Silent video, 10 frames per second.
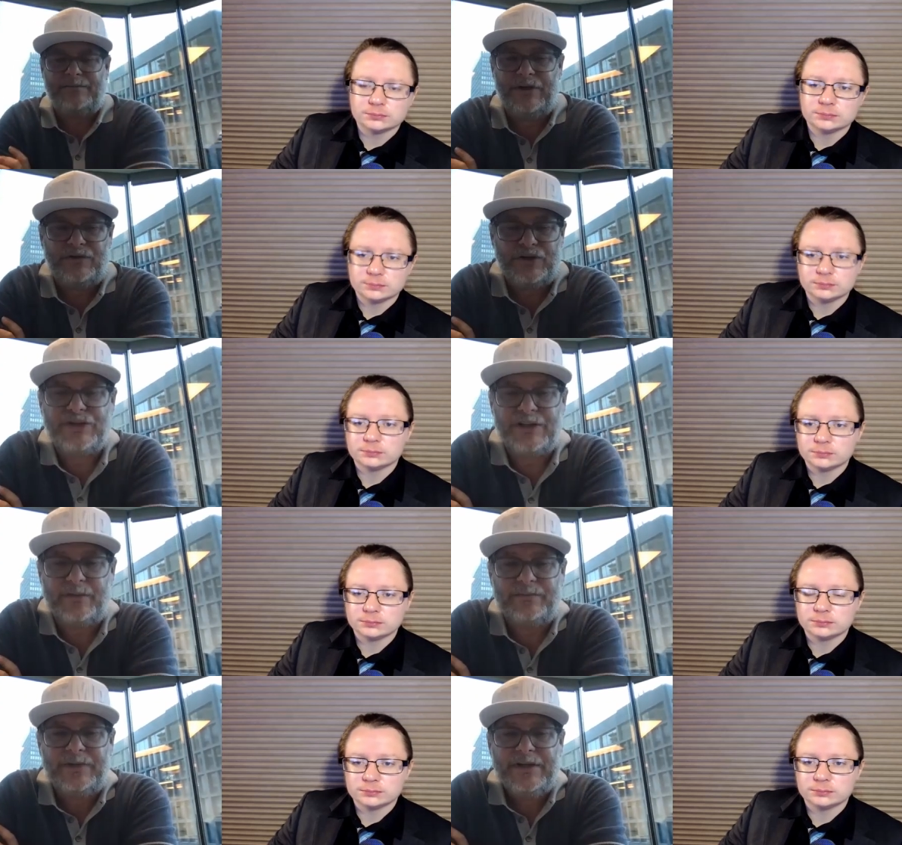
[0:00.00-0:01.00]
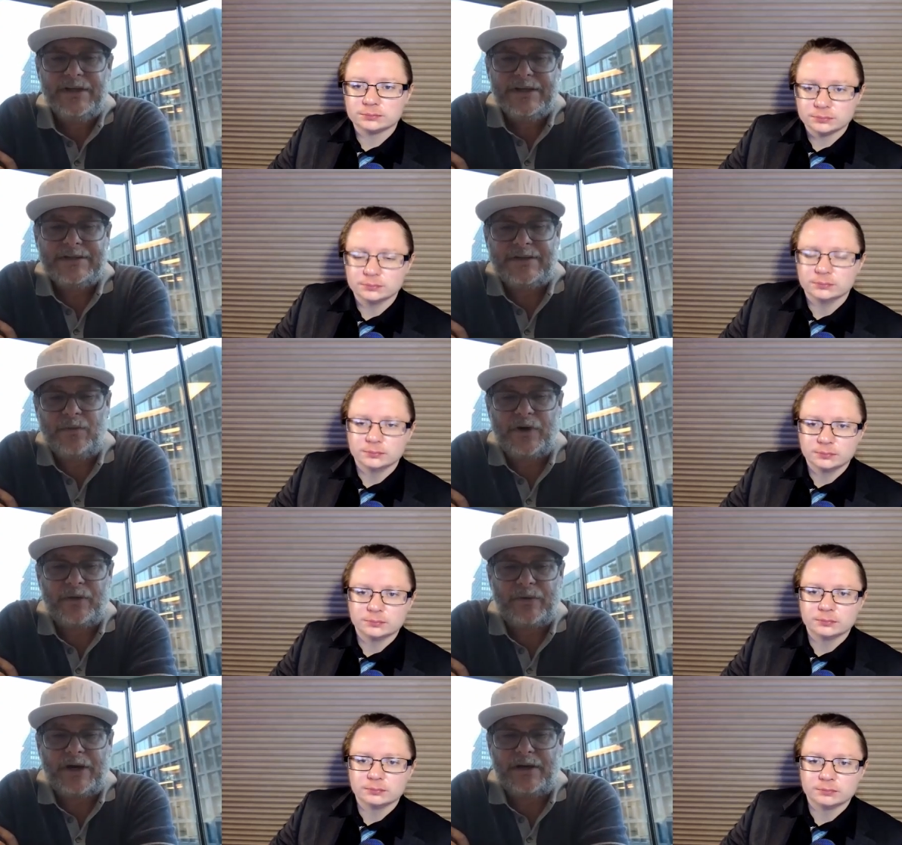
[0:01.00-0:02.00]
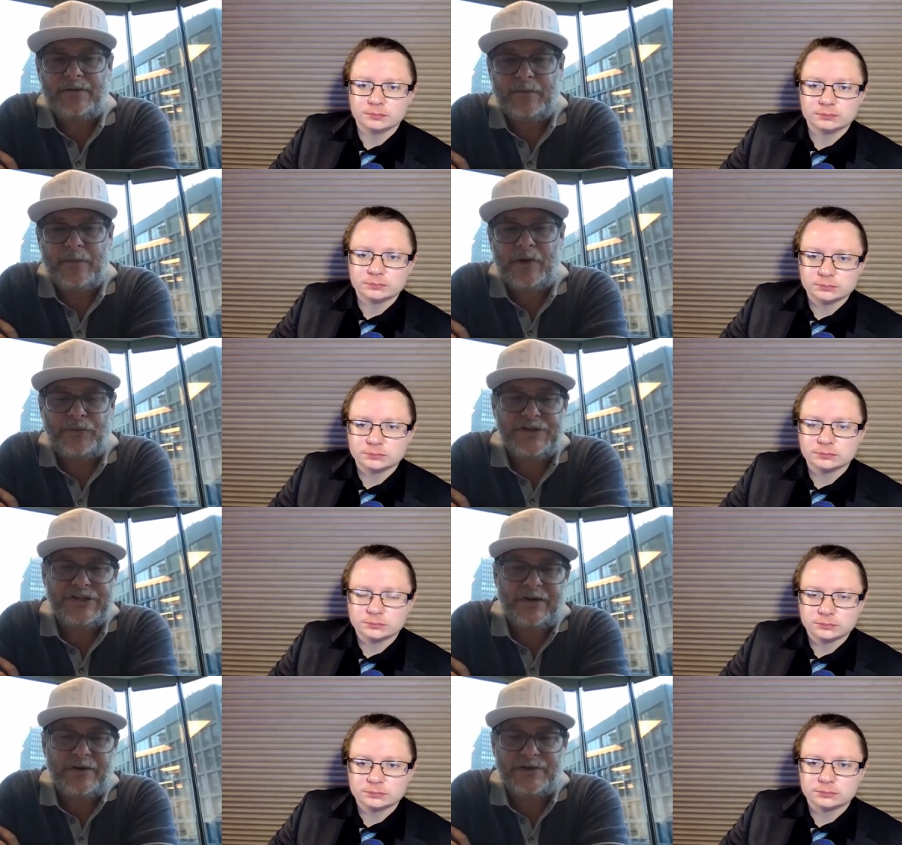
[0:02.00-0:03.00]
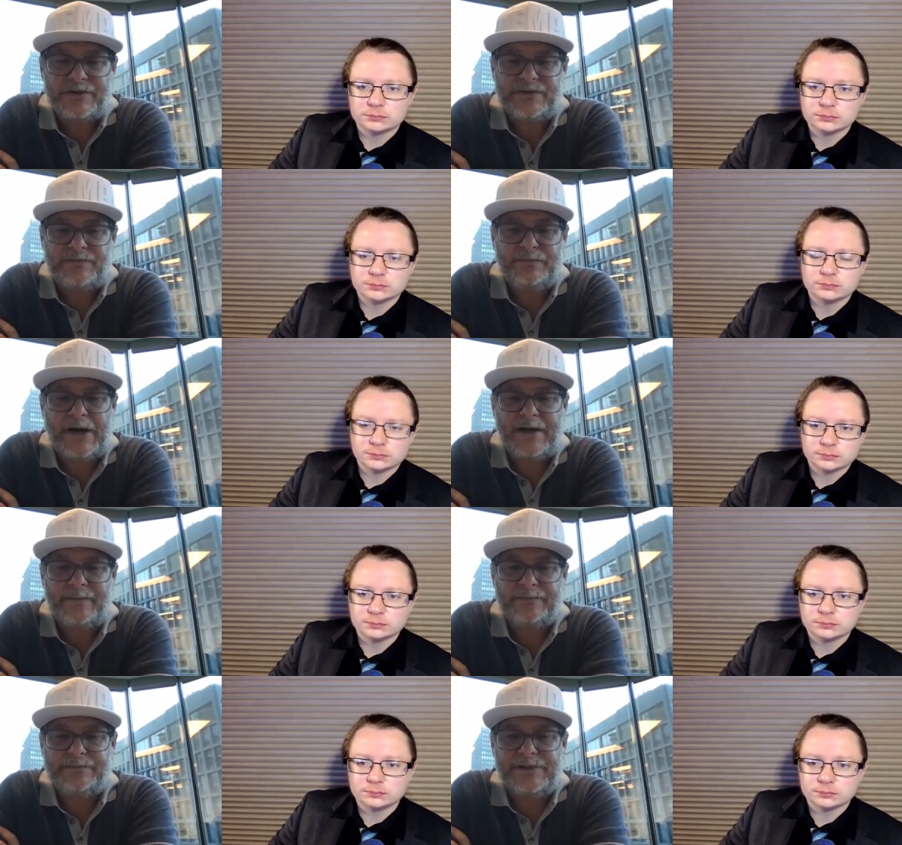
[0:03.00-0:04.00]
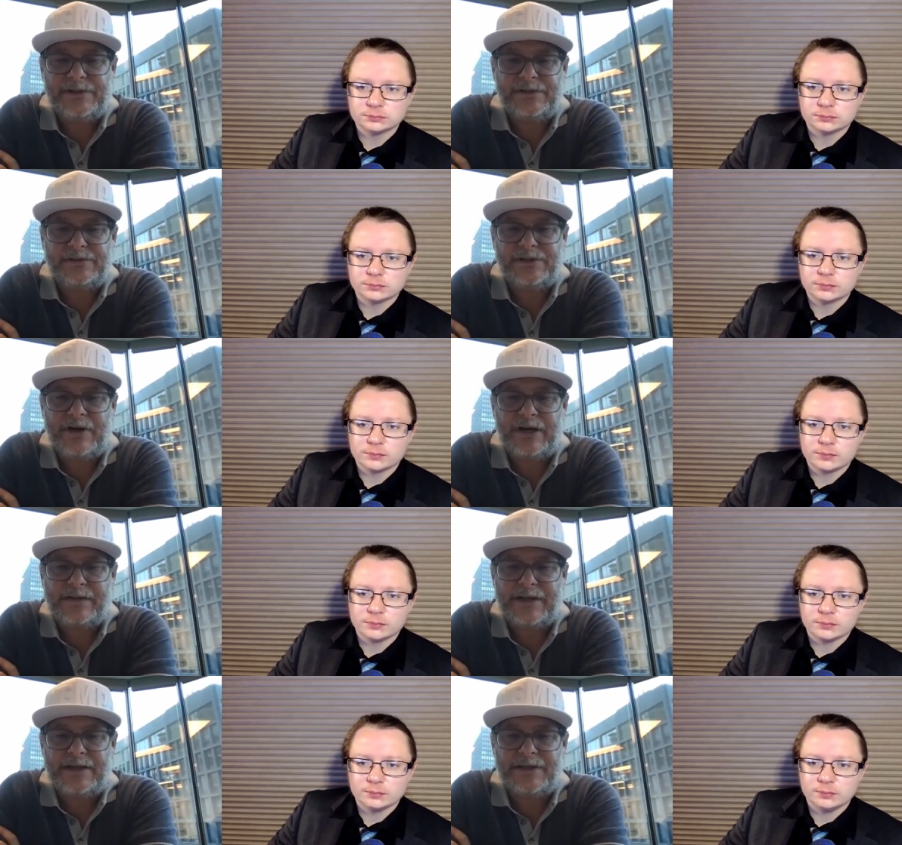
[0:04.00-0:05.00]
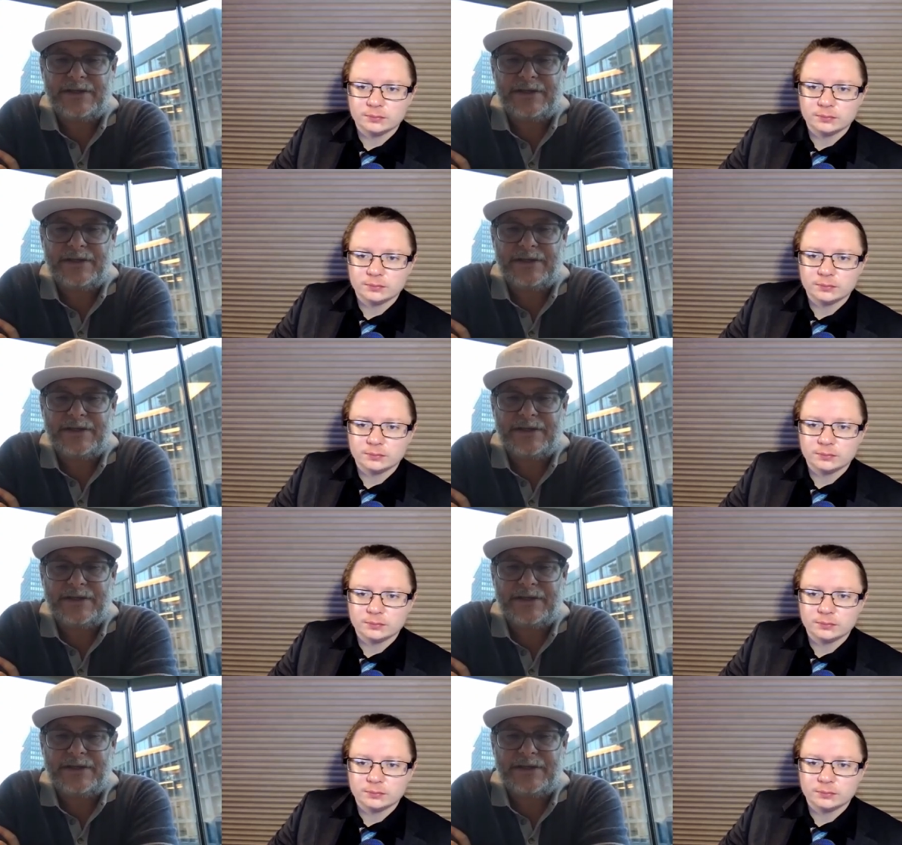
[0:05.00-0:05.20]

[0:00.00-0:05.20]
Speaker 1: you know using them. Mm-hmm. So we're gonna run a, about three scenarios by them to to try and get that done.